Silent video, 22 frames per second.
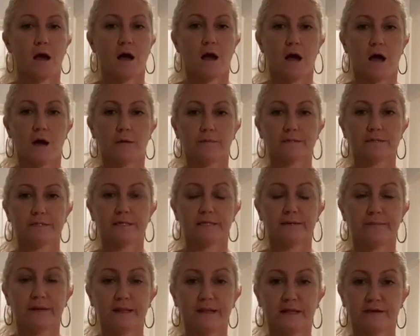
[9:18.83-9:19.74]
I was eating
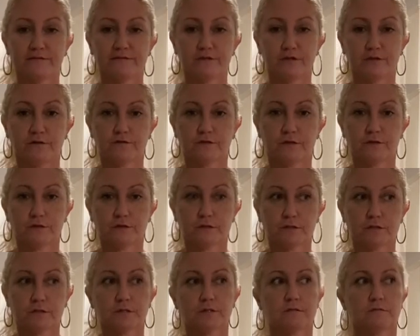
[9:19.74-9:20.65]
my
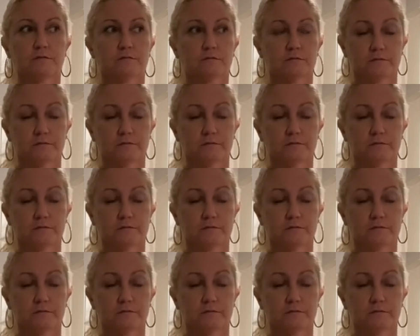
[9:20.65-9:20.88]
leftovers